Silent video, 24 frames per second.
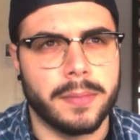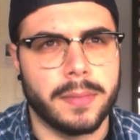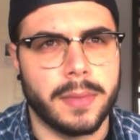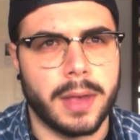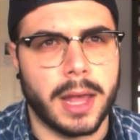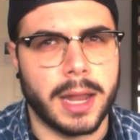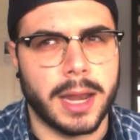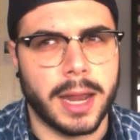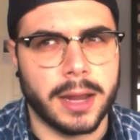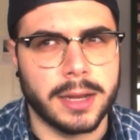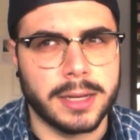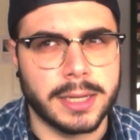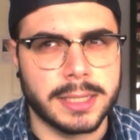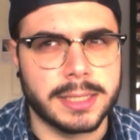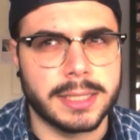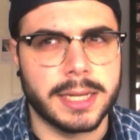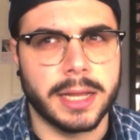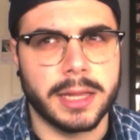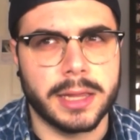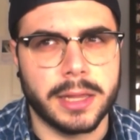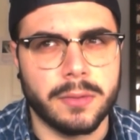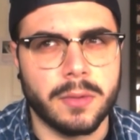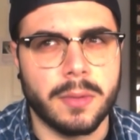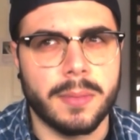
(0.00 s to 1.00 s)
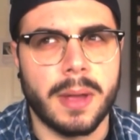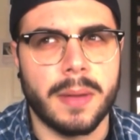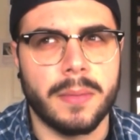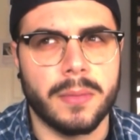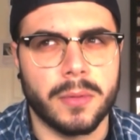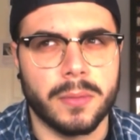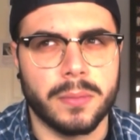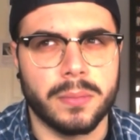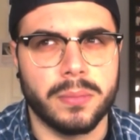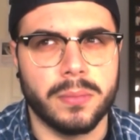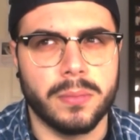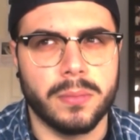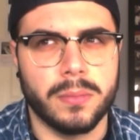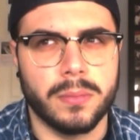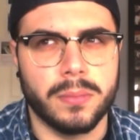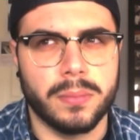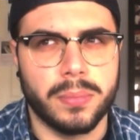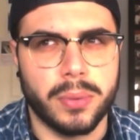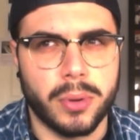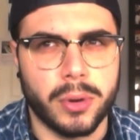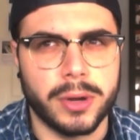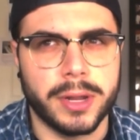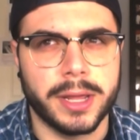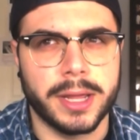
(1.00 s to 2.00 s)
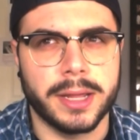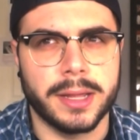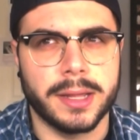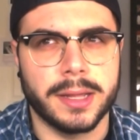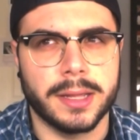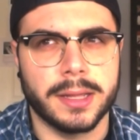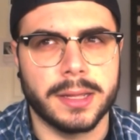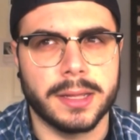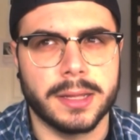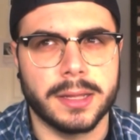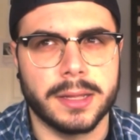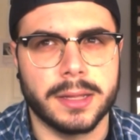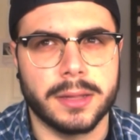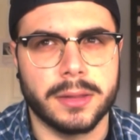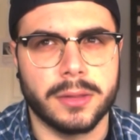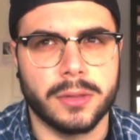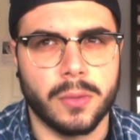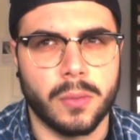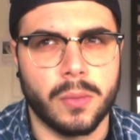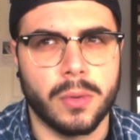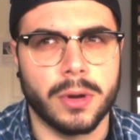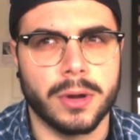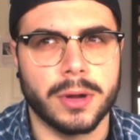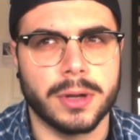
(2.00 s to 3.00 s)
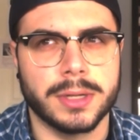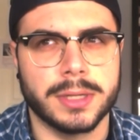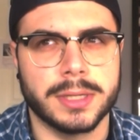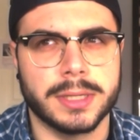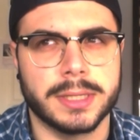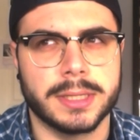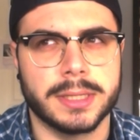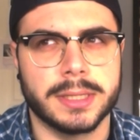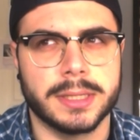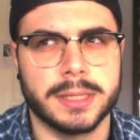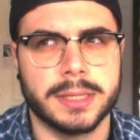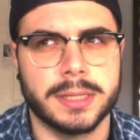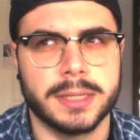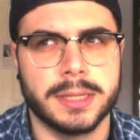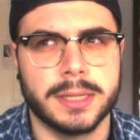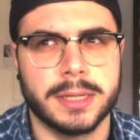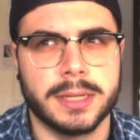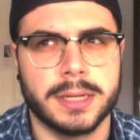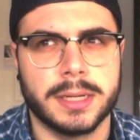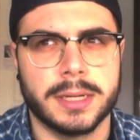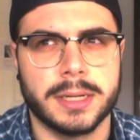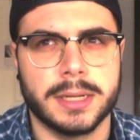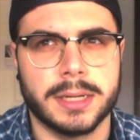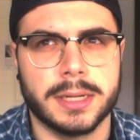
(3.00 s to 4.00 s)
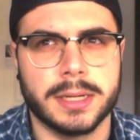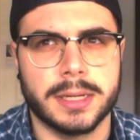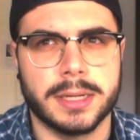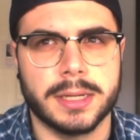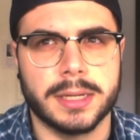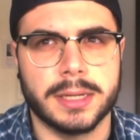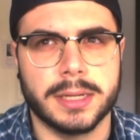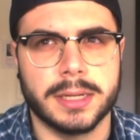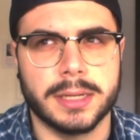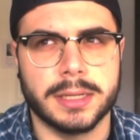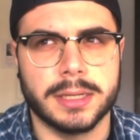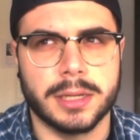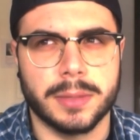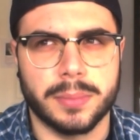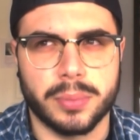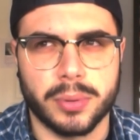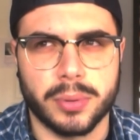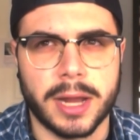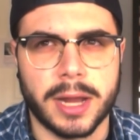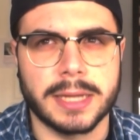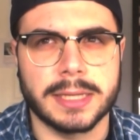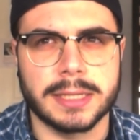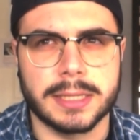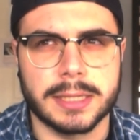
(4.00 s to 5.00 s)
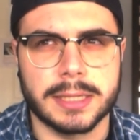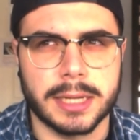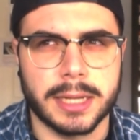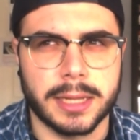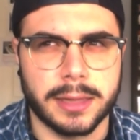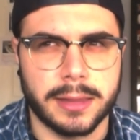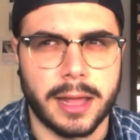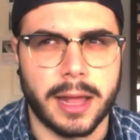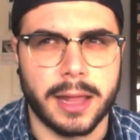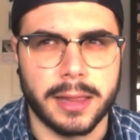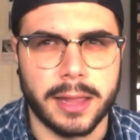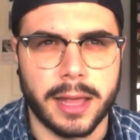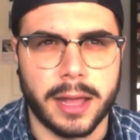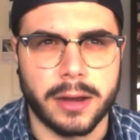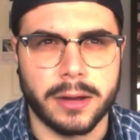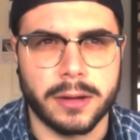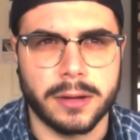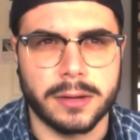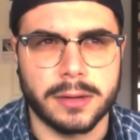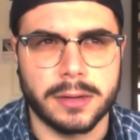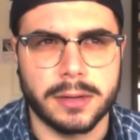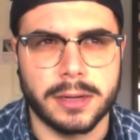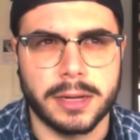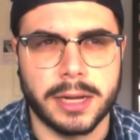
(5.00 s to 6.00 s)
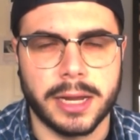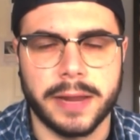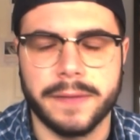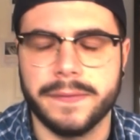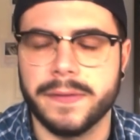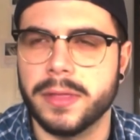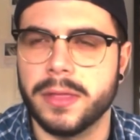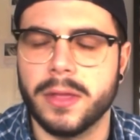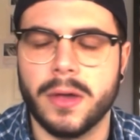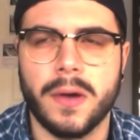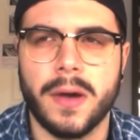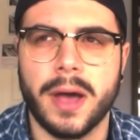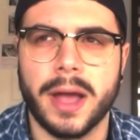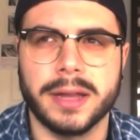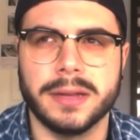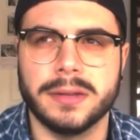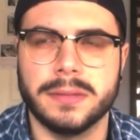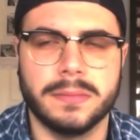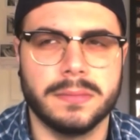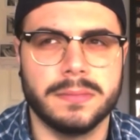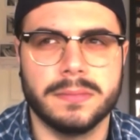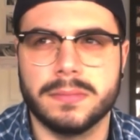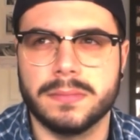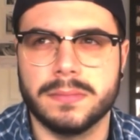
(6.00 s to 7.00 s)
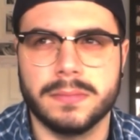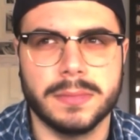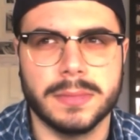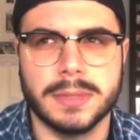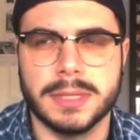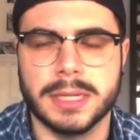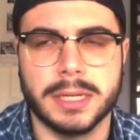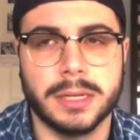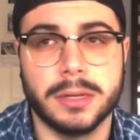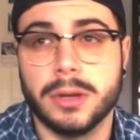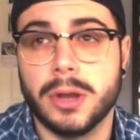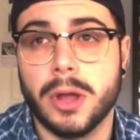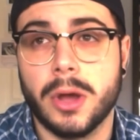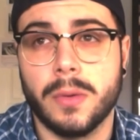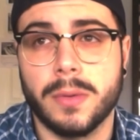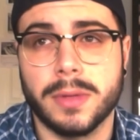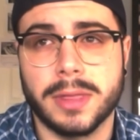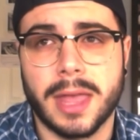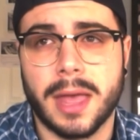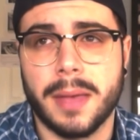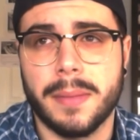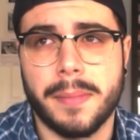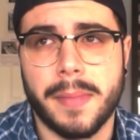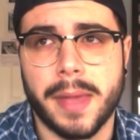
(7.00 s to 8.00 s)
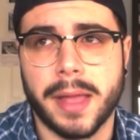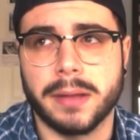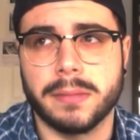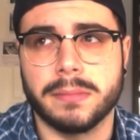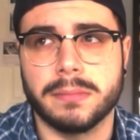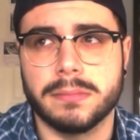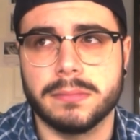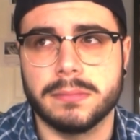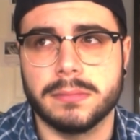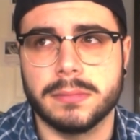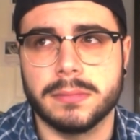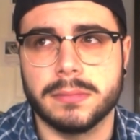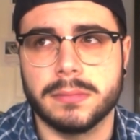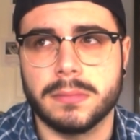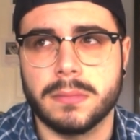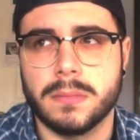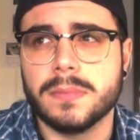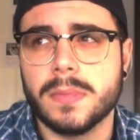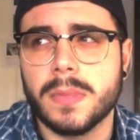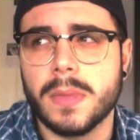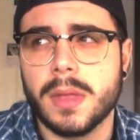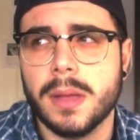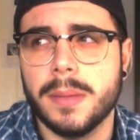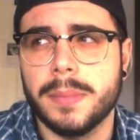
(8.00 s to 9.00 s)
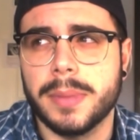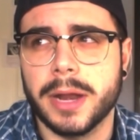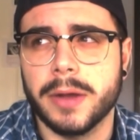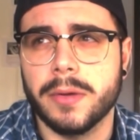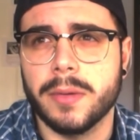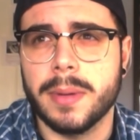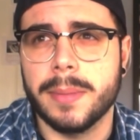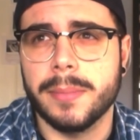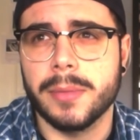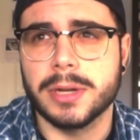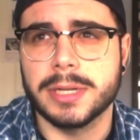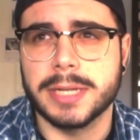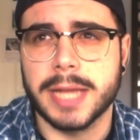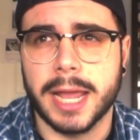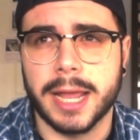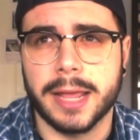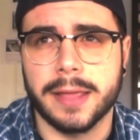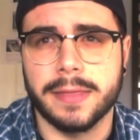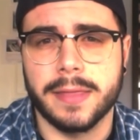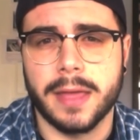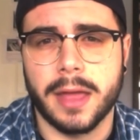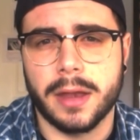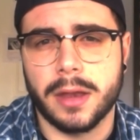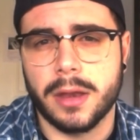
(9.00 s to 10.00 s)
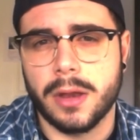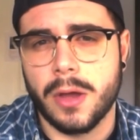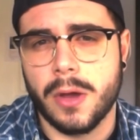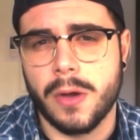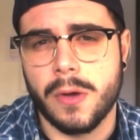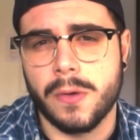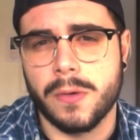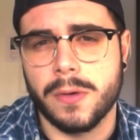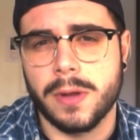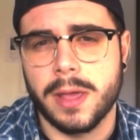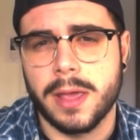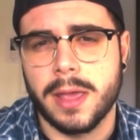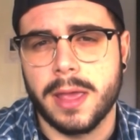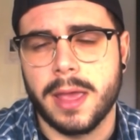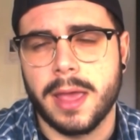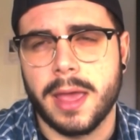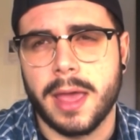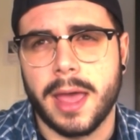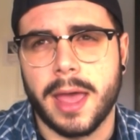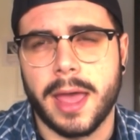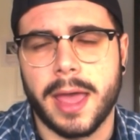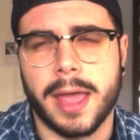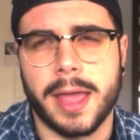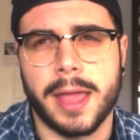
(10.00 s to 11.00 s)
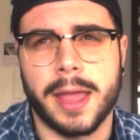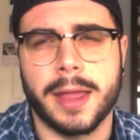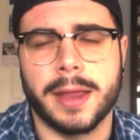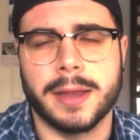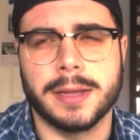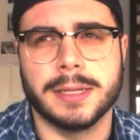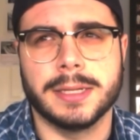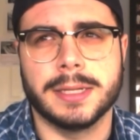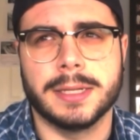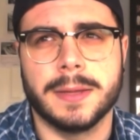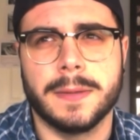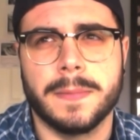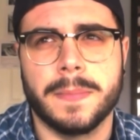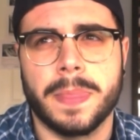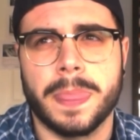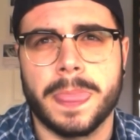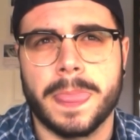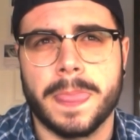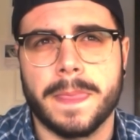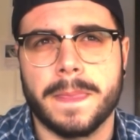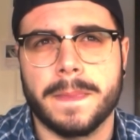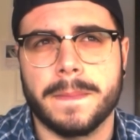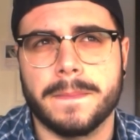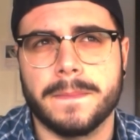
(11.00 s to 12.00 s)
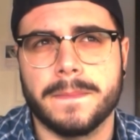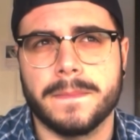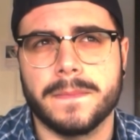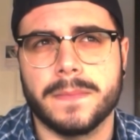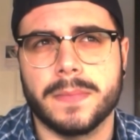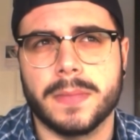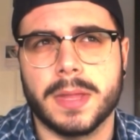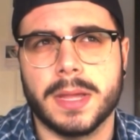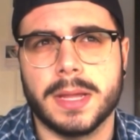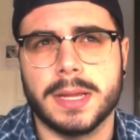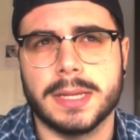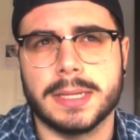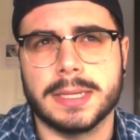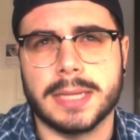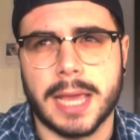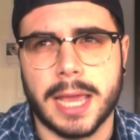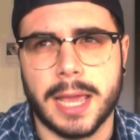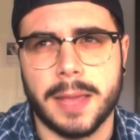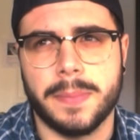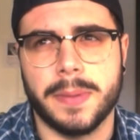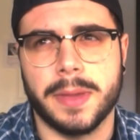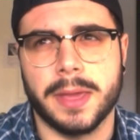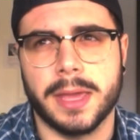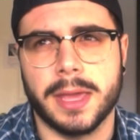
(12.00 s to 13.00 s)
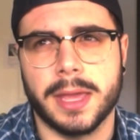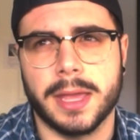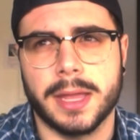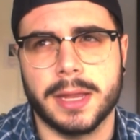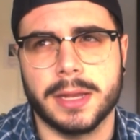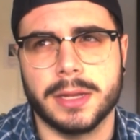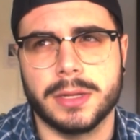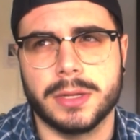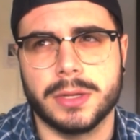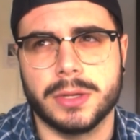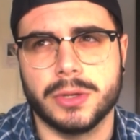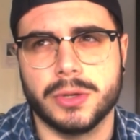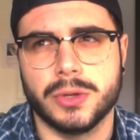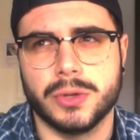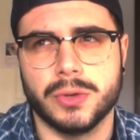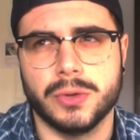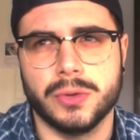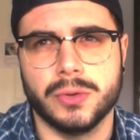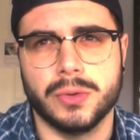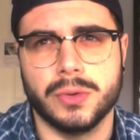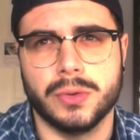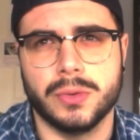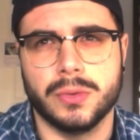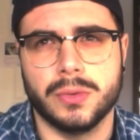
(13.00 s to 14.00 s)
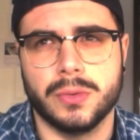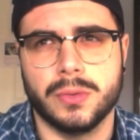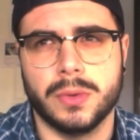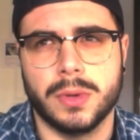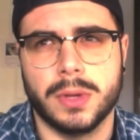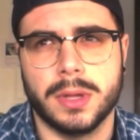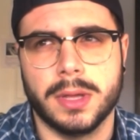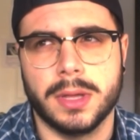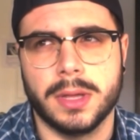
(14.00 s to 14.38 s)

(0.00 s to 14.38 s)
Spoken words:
And I distinctly remember putting the words "depressed" in that letter, even though I didn't know what that meant. But I remember taking that note and taping it to